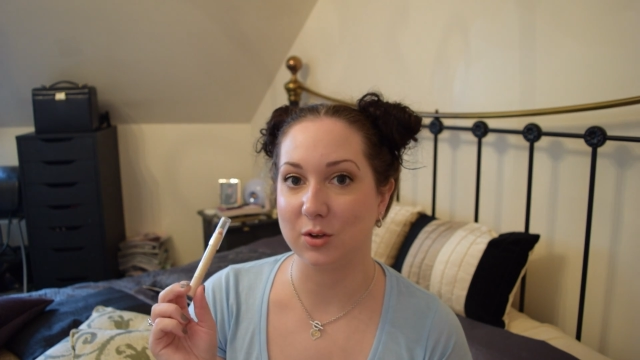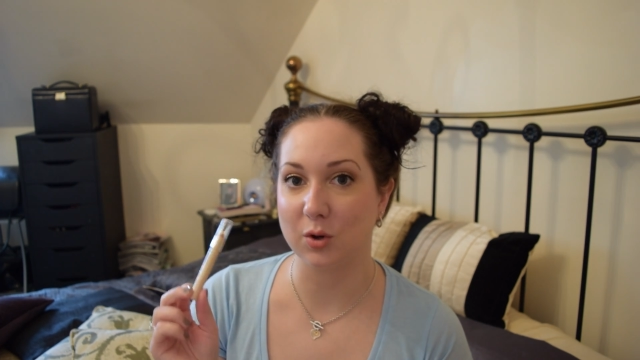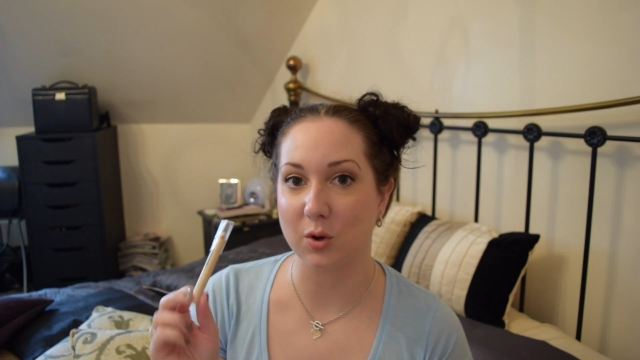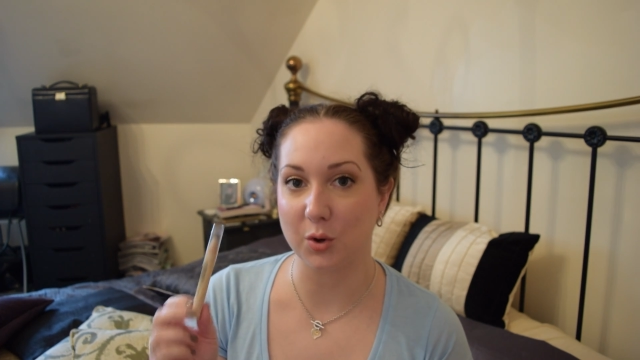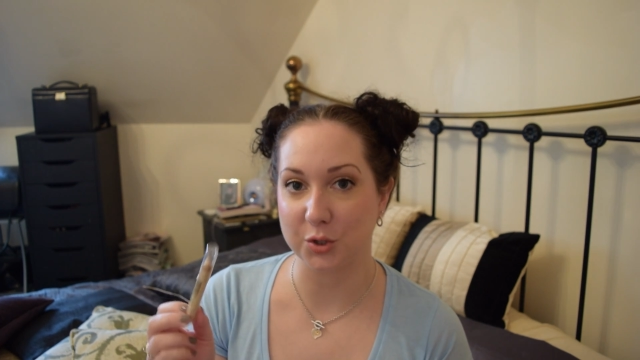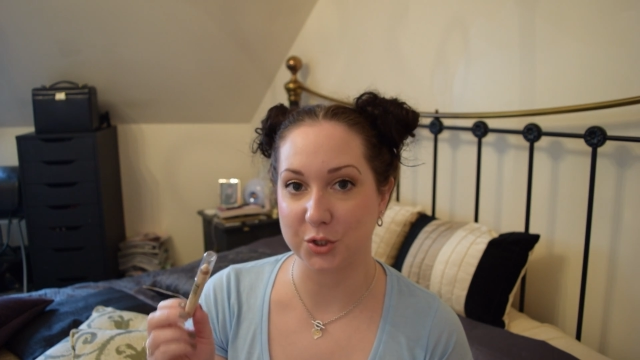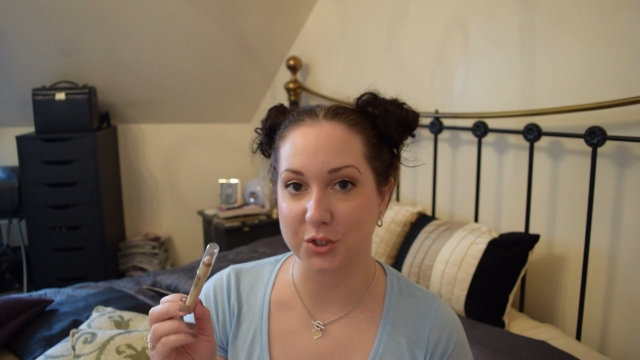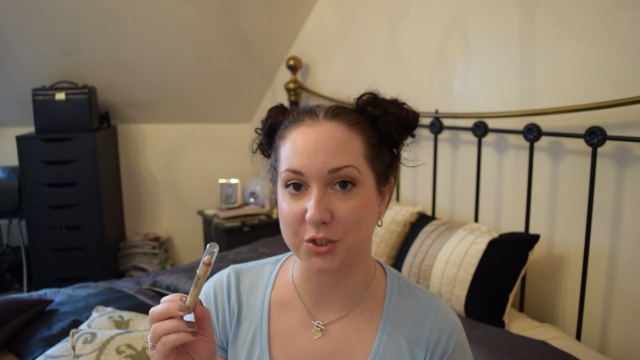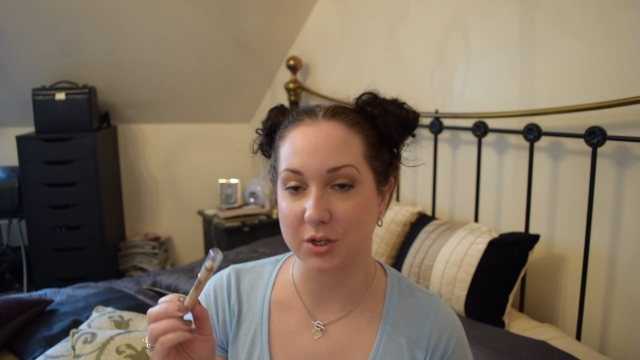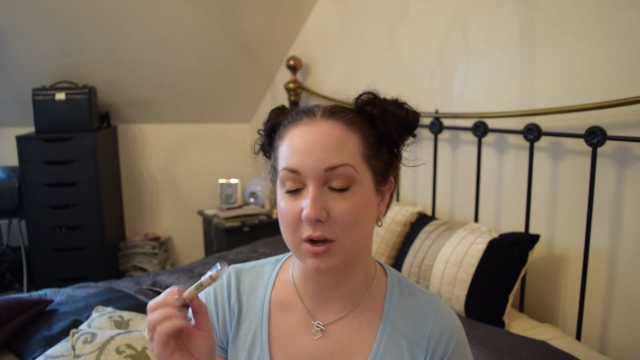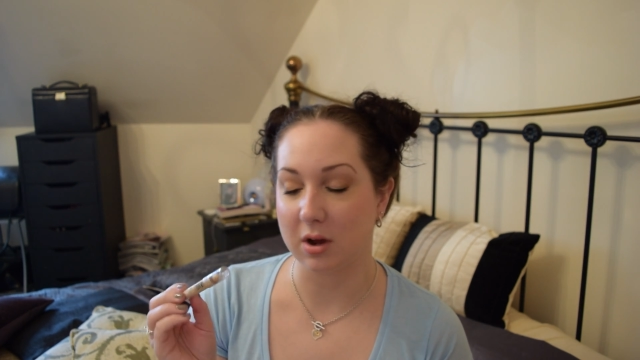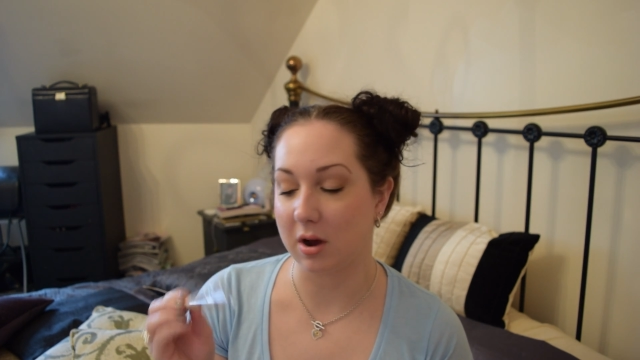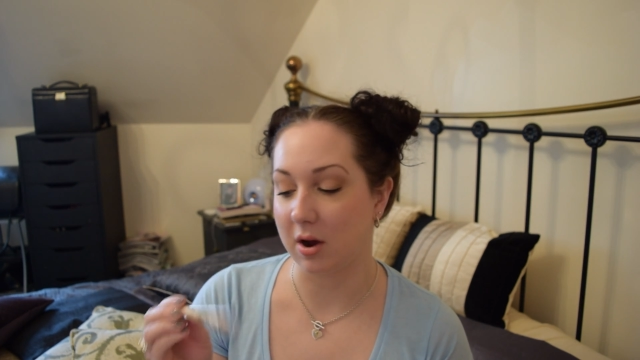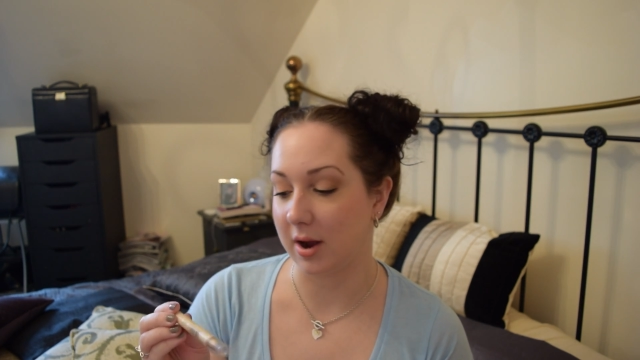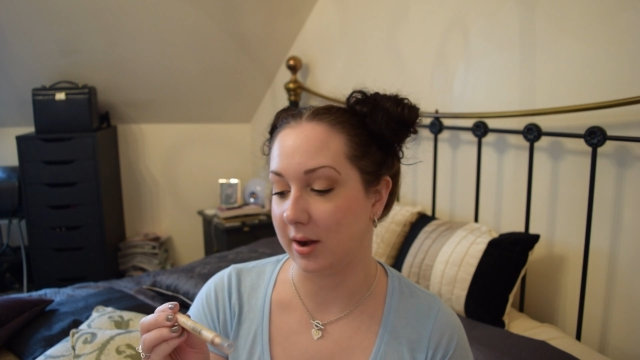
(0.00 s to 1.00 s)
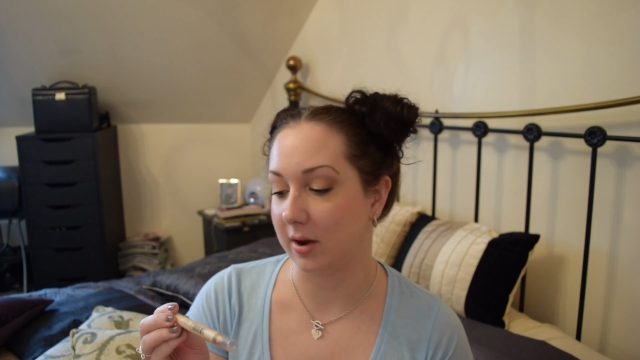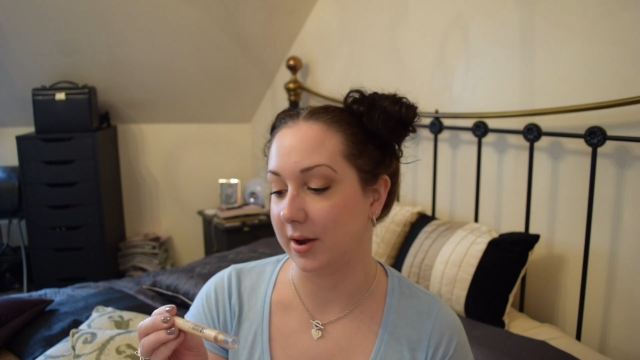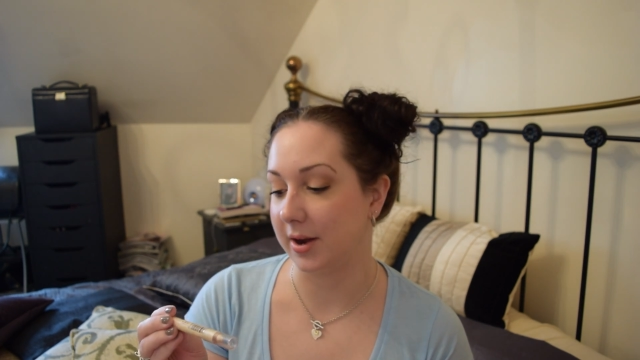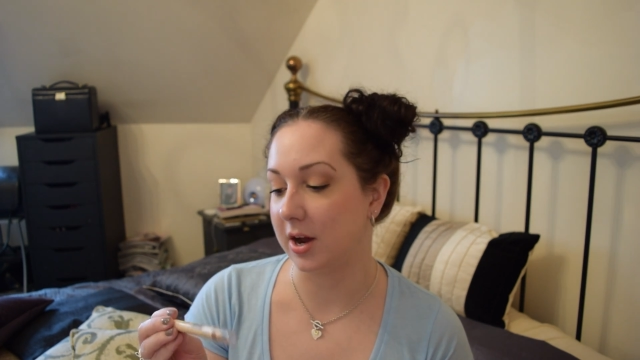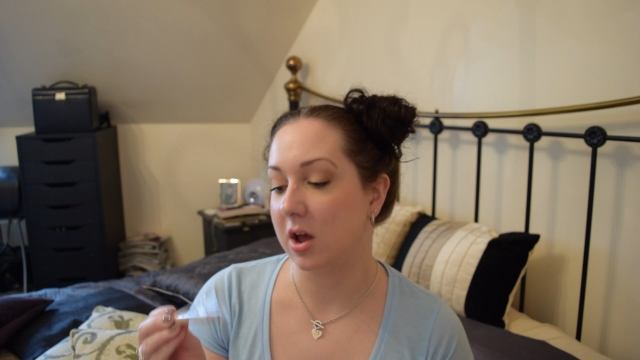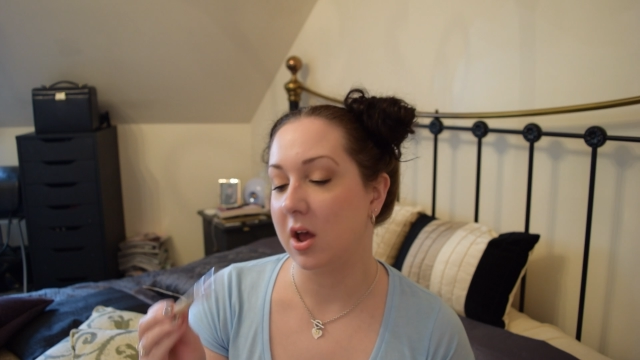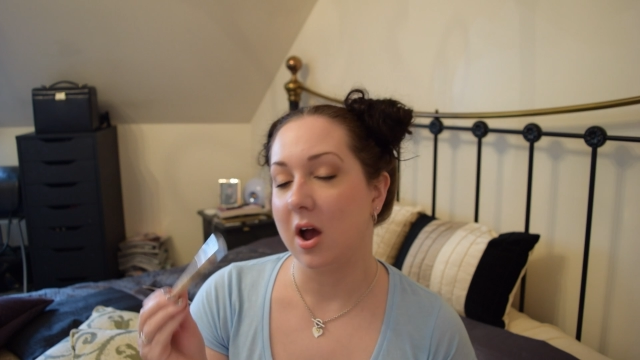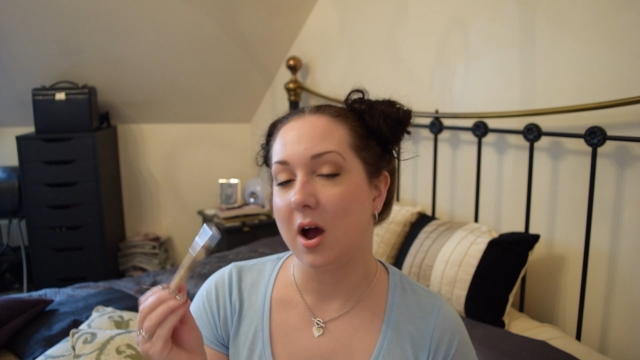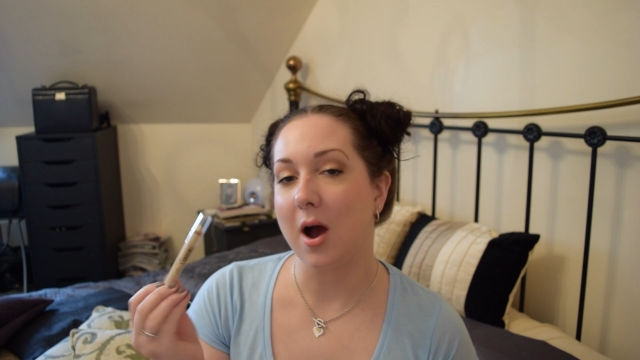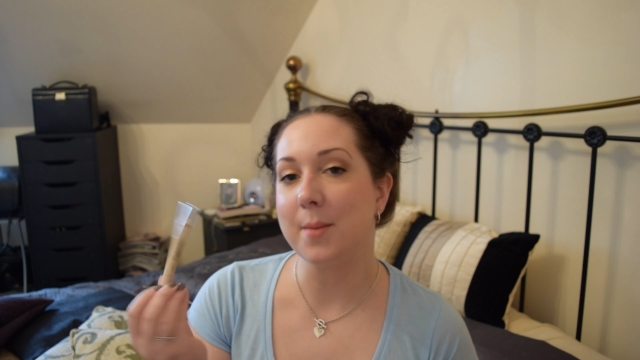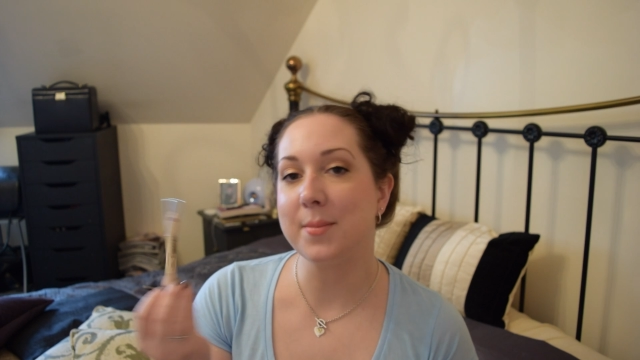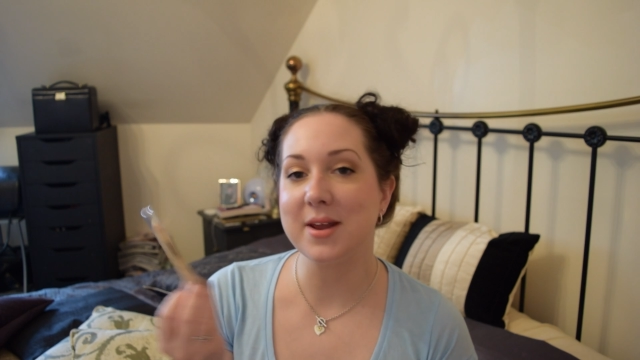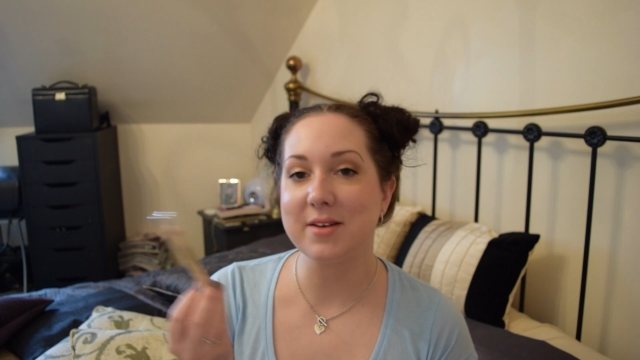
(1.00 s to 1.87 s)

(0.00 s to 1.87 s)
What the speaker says: Gosh eyeliner. I'm